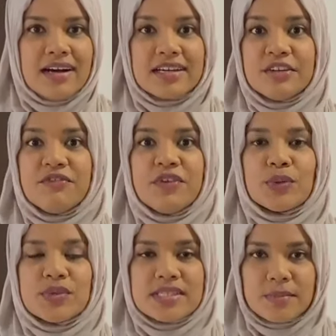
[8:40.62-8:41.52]

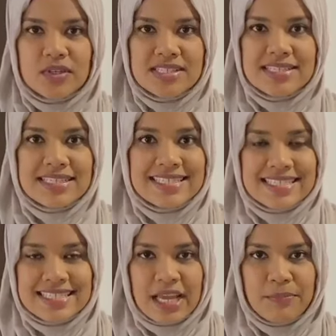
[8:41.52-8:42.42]
confused about certain
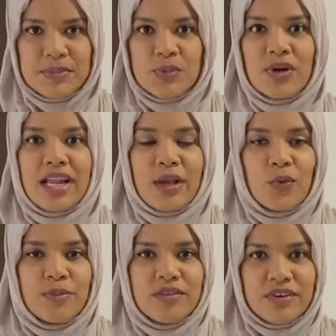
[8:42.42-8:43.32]
steps, well, I
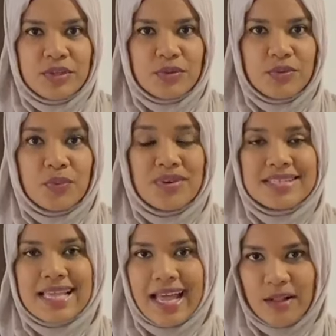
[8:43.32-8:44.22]
hope the video
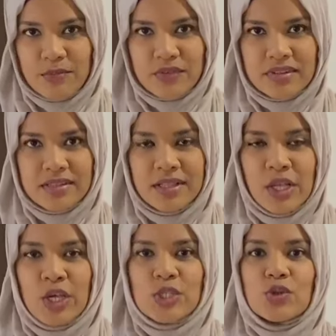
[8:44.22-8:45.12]
was helpful.
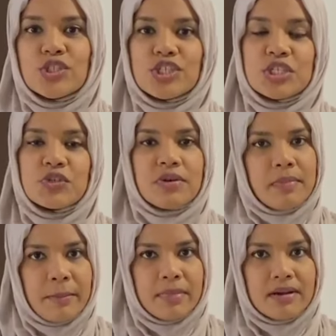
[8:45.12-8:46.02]
So just
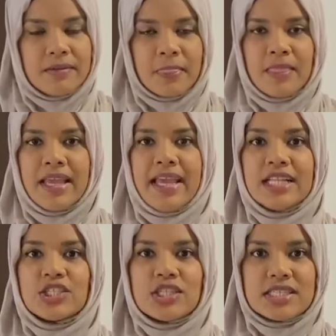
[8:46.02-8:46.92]
remember,
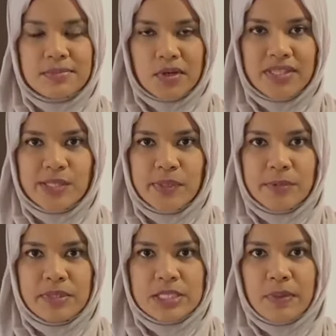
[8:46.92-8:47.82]
it's just about the
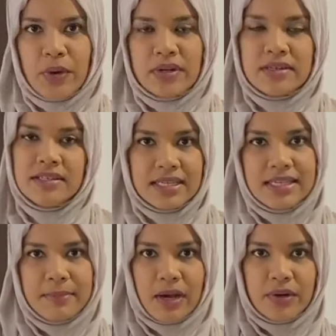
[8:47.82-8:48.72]
split peas powder,
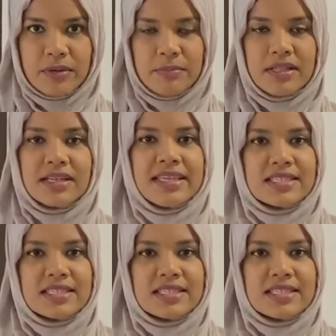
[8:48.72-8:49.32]
your powdered milk, your